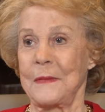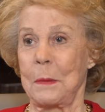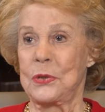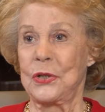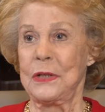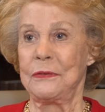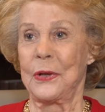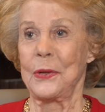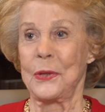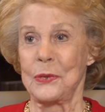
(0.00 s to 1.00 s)
I'm sure you've
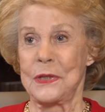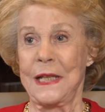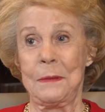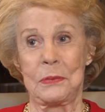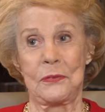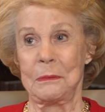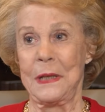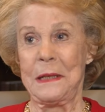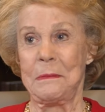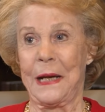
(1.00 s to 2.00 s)
heard those names from
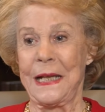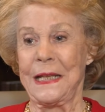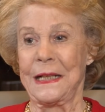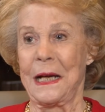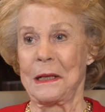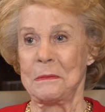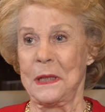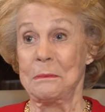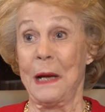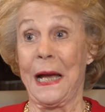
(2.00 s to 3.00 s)
anybody in
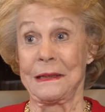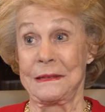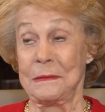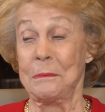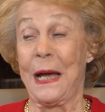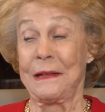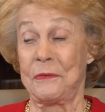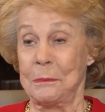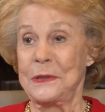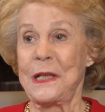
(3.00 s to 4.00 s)

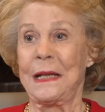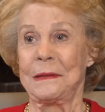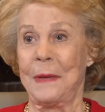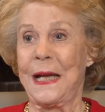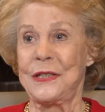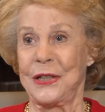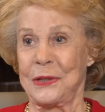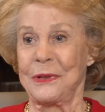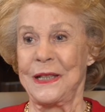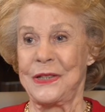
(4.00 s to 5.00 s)
my
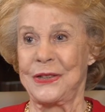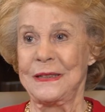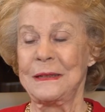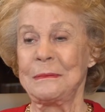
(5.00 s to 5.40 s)
generation.